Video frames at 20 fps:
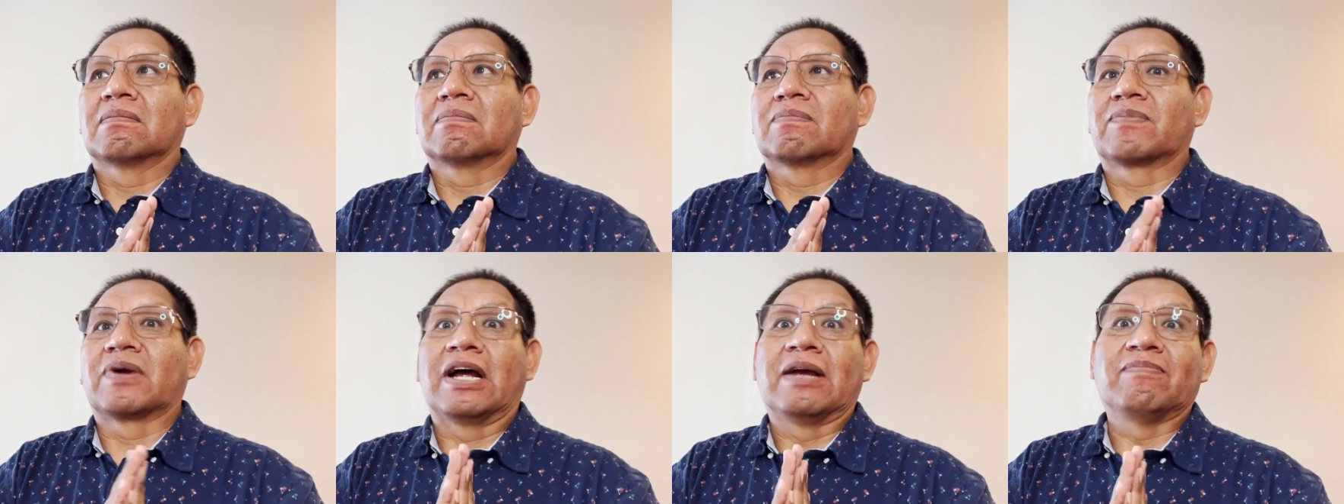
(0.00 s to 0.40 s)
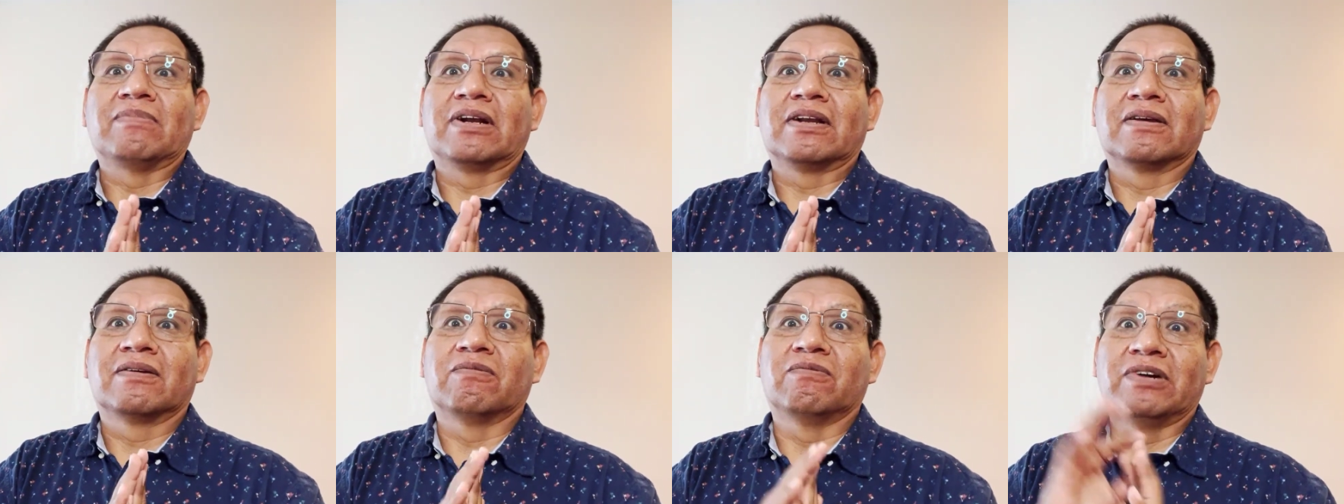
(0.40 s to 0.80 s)

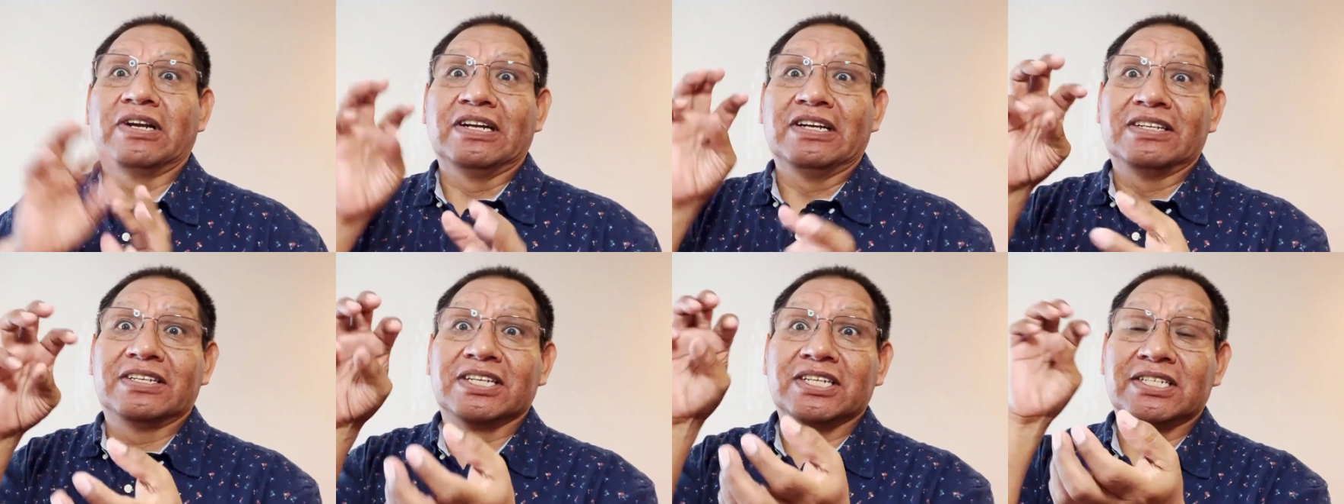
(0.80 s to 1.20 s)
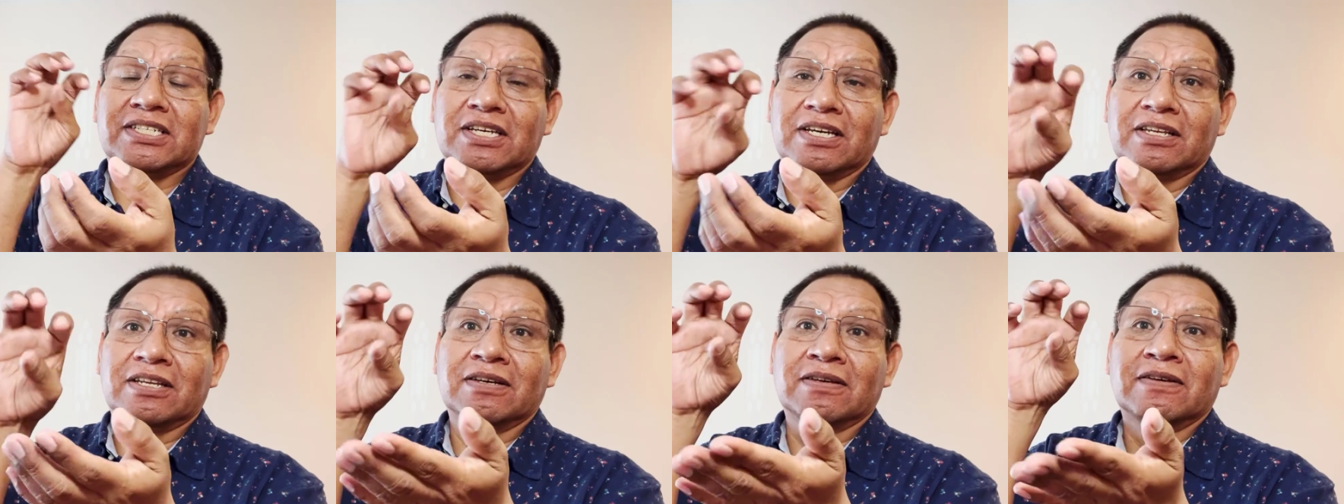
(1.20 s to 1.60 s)
primary. We're
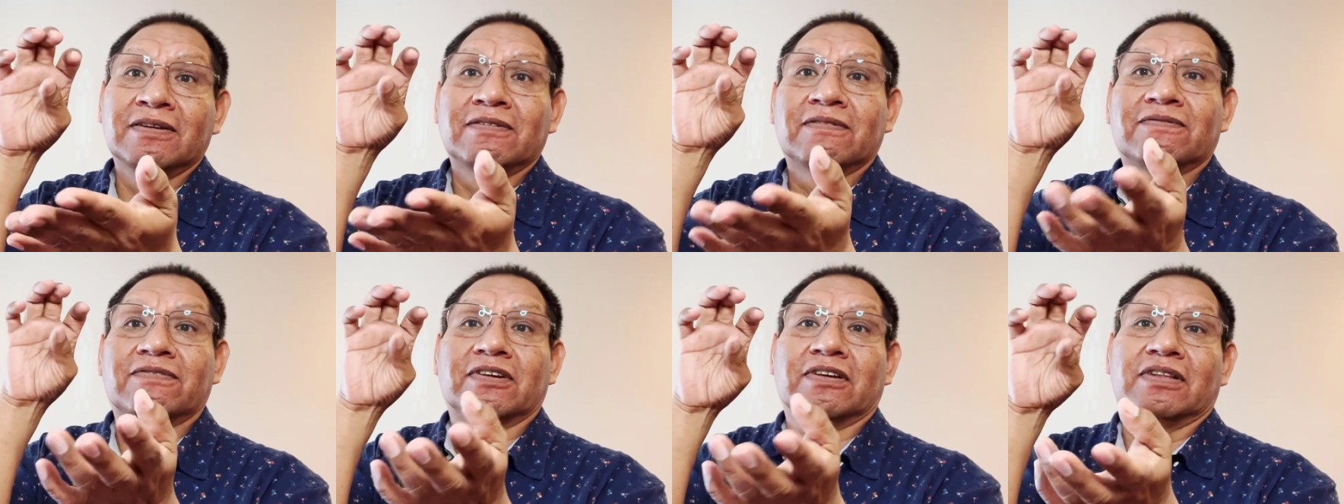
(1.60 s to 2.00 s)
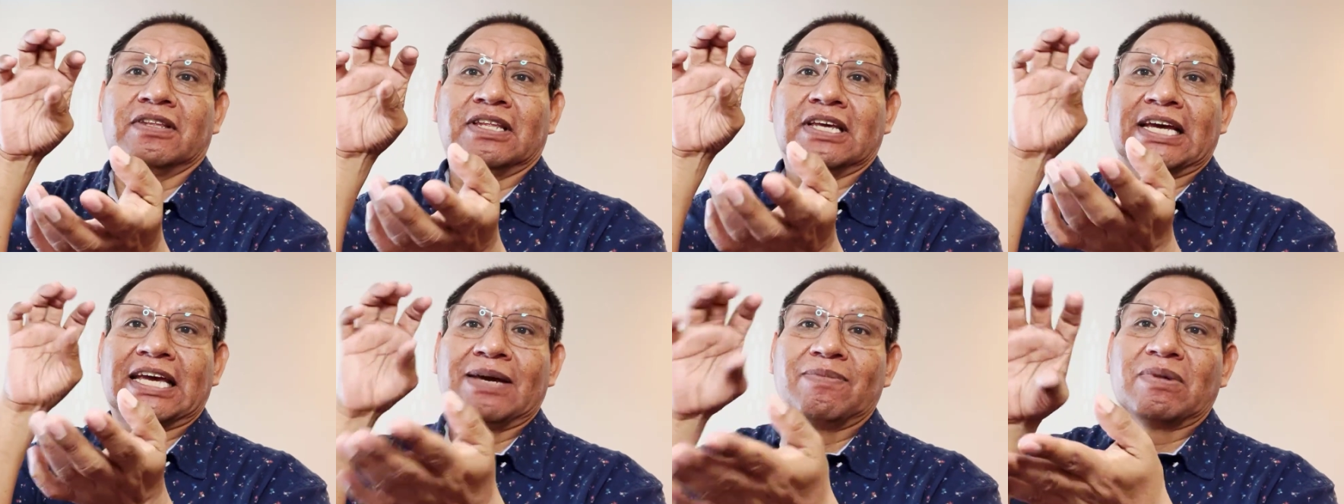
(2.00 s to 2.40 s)
interested
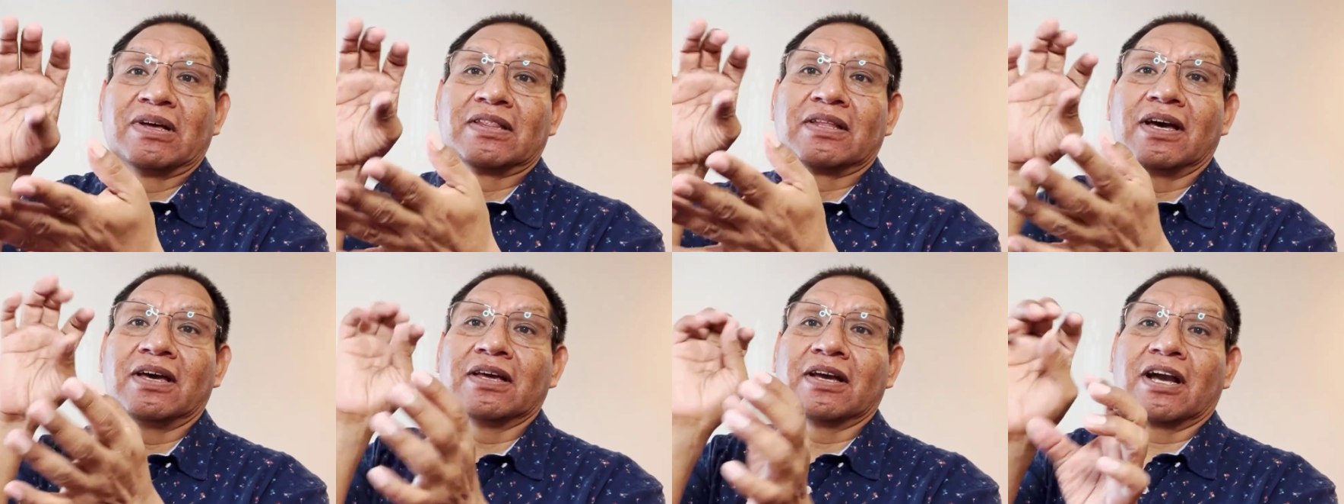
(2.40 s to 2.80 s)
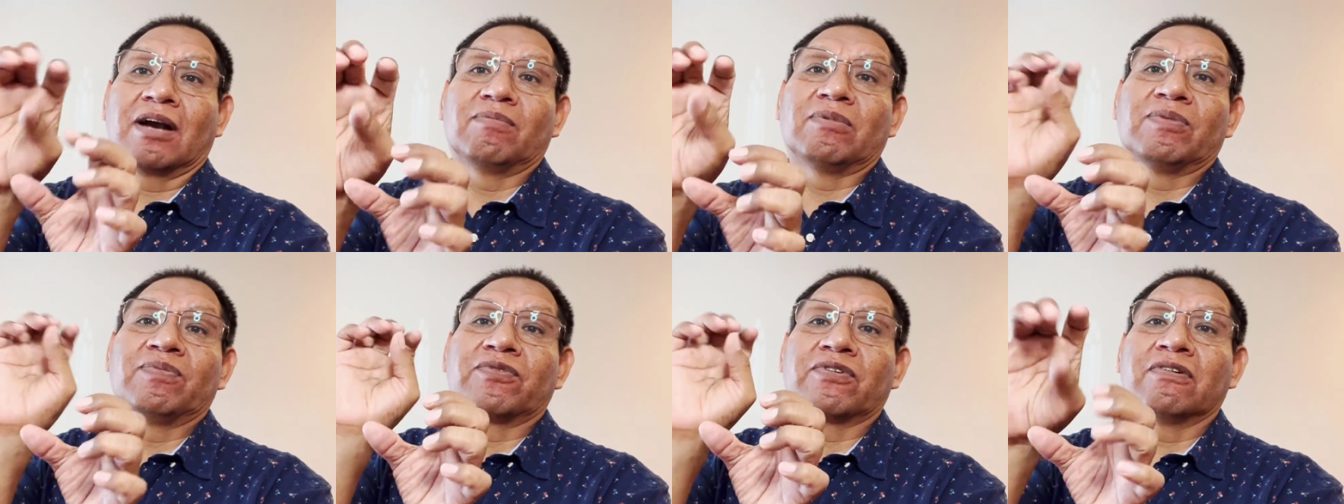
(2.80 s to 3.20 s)
in hematite
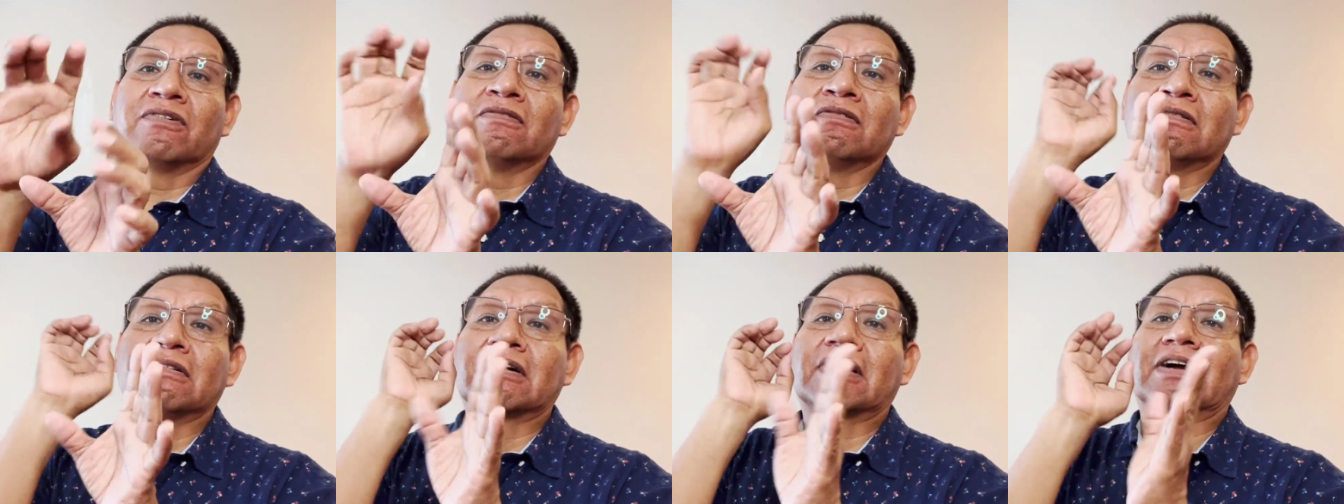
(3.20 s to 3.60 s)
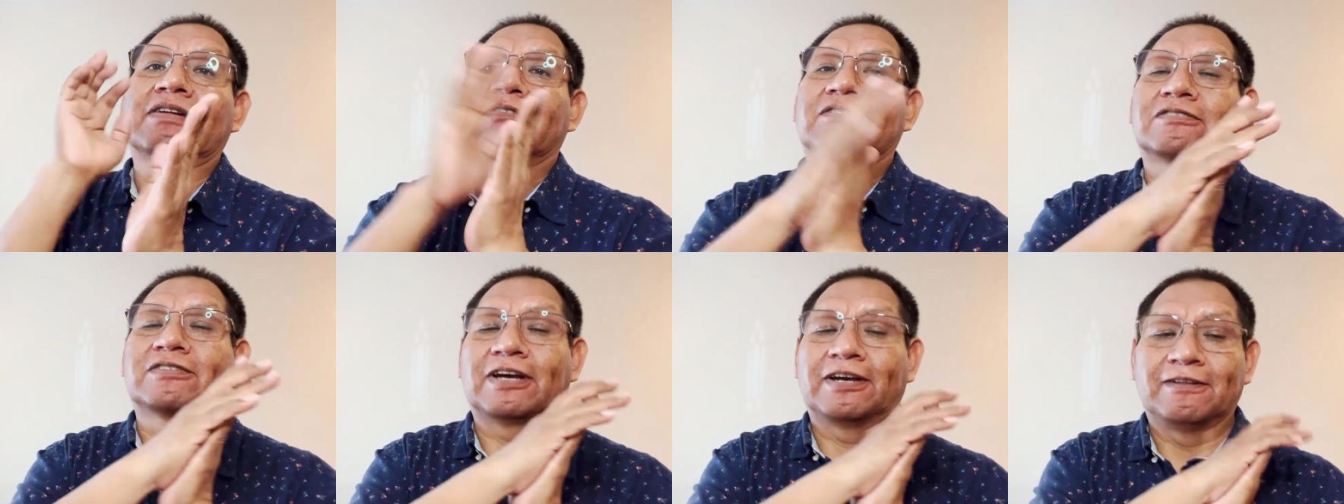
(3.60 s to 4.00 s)
coming from
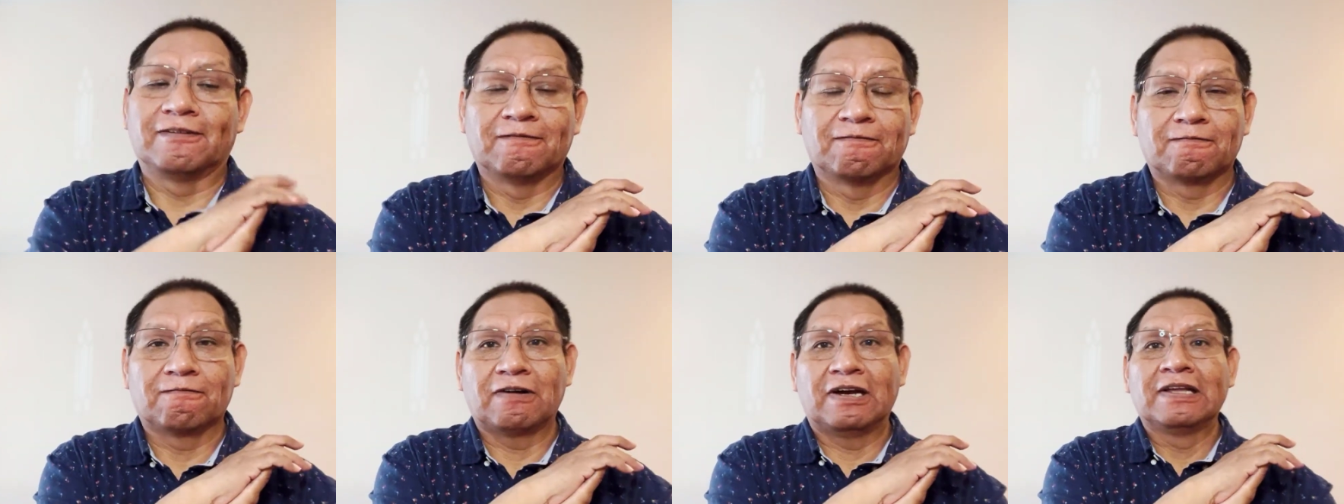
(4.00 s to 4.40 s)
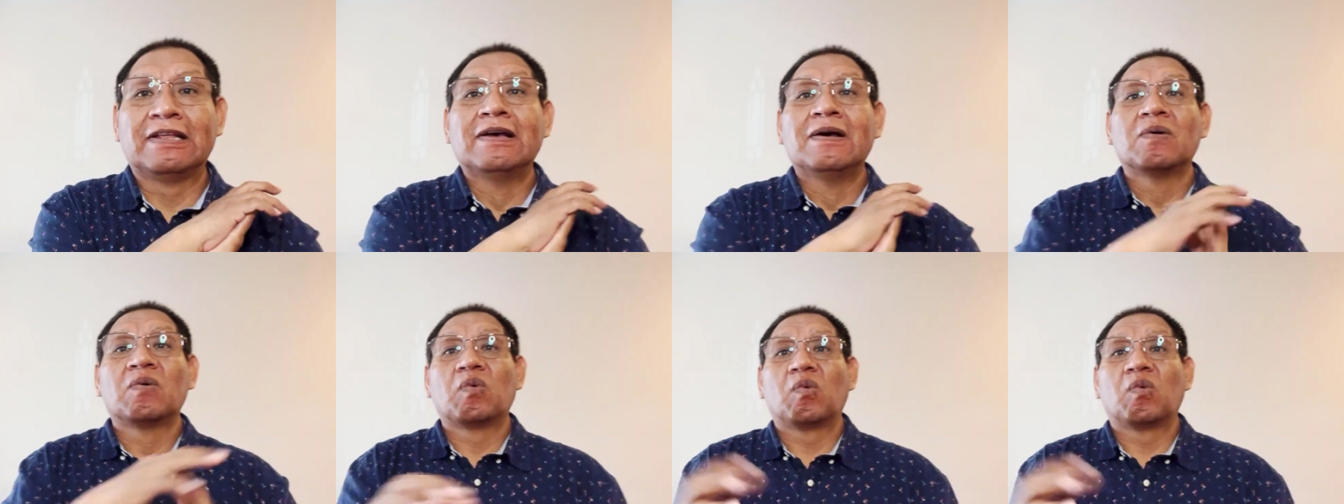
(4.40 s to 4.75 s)
chalcocite, right?